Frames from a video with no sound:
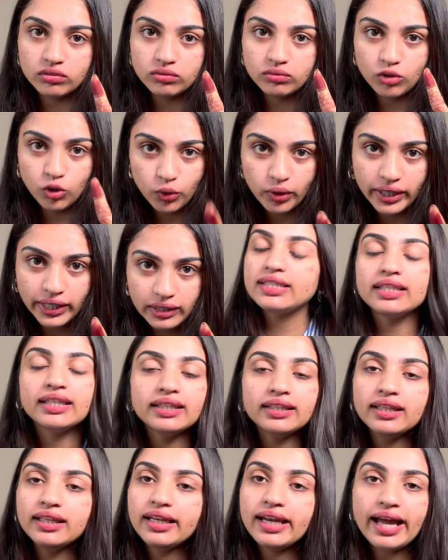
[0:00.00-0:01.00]
Okay, see
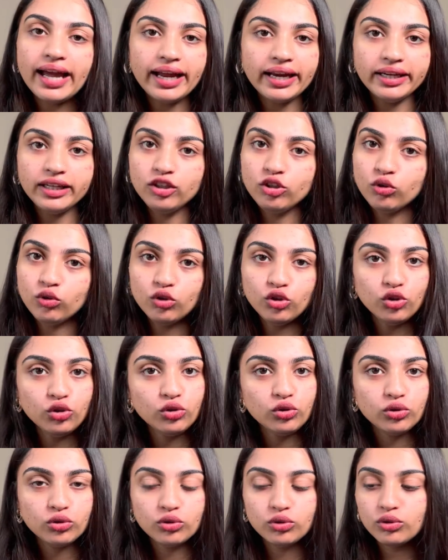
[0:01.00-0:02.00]
that I don't know
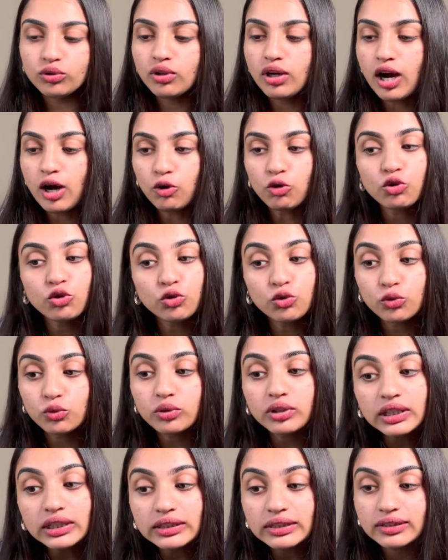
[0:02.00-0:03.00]
how to do
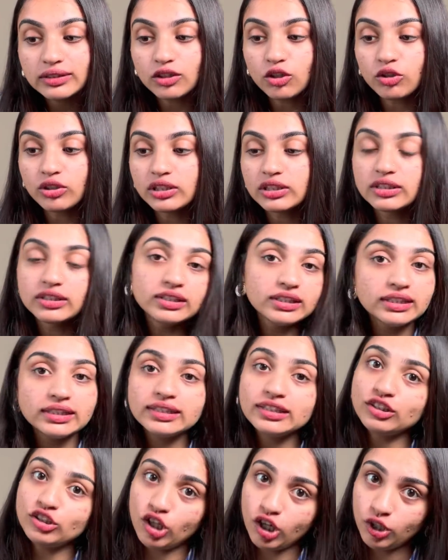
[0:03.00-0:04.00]
this, or this is
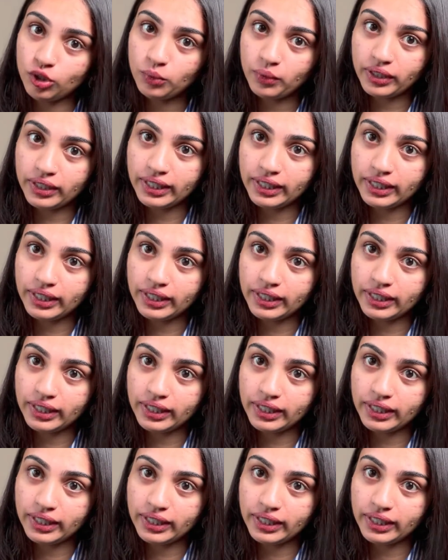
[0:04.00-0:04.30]
not working.